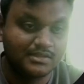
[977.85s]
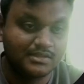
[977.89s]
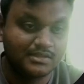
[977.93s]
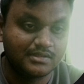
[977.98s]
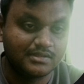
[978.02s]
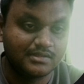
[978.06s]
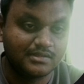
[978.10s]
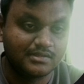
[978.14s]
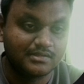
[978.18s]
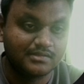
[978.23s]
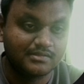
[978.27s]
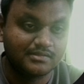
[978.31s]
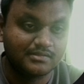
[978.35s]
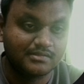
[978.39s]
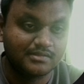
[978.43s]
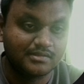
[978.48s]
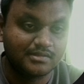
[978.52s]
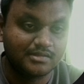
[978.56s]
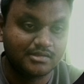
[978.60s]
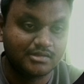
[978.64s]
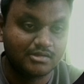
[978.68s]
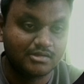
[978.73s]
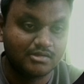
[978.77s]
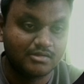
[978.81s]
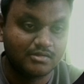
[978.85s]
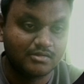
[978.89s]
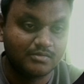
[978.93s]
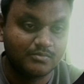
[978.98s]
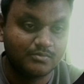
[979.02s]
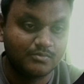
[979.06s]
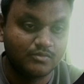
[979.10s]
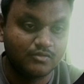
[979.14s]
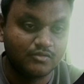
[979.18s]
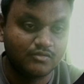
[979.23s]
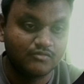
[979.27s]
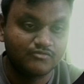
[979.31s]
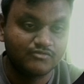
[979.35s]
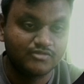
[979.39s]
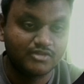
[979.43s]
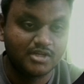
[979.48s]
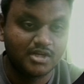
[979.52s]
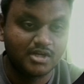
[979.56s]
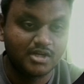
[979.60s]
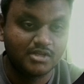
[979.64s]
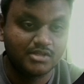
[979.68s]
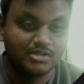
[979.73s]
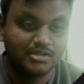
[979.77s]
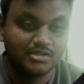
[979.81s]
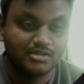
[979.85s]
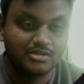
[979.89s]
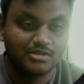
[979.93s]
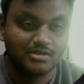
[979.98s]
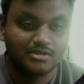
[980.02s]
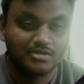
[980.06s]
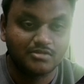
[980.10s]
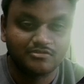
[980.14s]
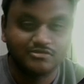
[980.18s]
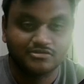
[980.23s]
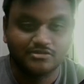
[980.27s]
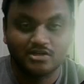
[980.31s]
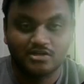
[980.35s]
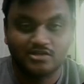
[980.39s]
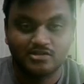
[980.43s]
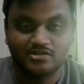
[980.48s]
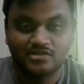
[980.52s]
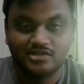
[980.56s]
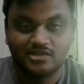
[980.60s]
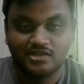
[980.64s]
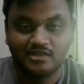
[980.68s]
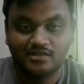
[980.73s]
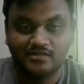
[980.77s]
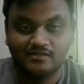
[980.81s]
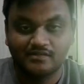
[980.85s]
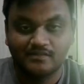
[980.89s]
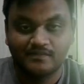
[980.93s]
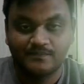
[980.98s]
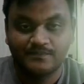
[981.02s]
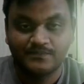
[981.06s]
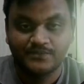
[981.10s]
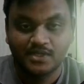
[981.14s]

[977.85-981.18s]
and this post.routes.js.